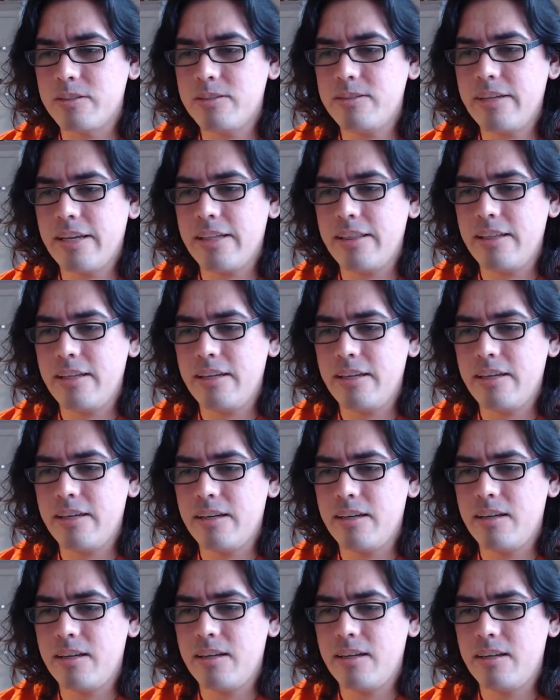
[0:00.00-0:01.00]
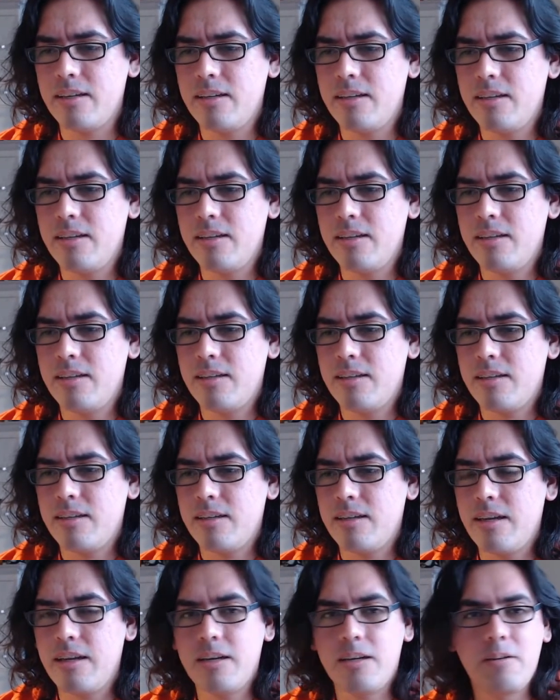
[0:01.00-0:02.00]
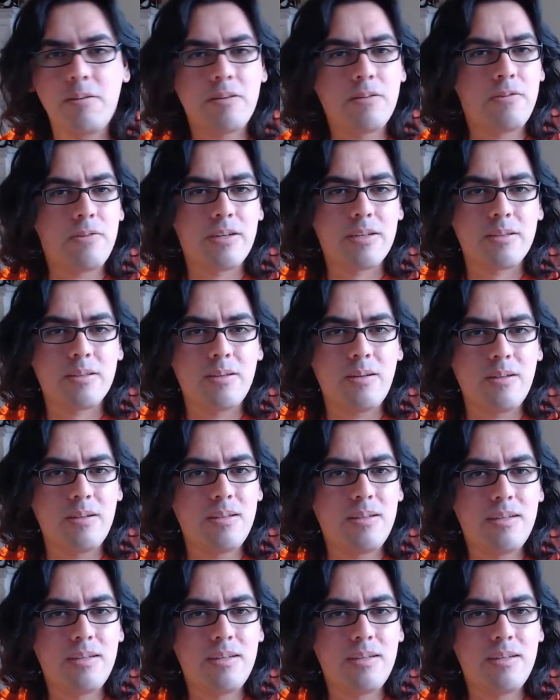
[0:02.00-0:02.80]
It's like the I don't know what the fuck it's called.